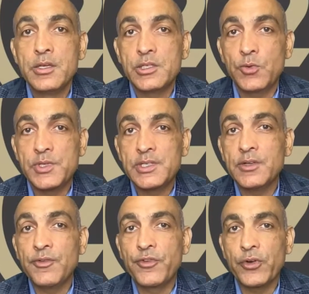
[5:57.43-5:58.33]
So we're
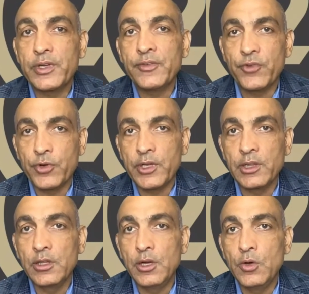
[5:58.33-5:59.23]
still very, very
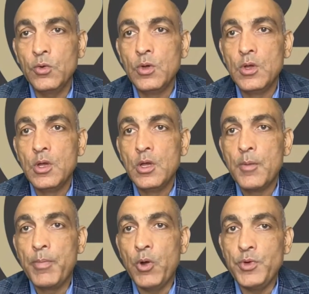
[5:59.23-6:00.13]
low,
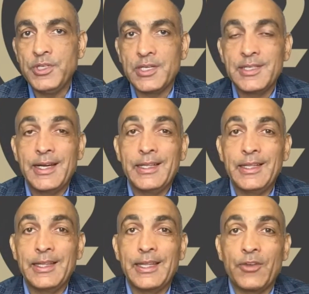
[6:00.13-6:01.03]
but we're just
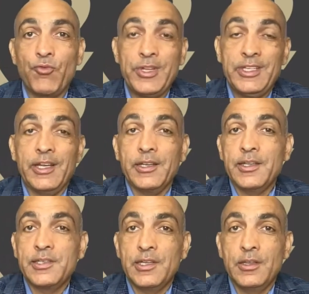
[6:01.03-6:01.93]
not like
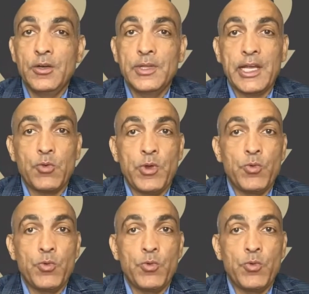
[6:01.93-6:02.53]
ridiculously low like we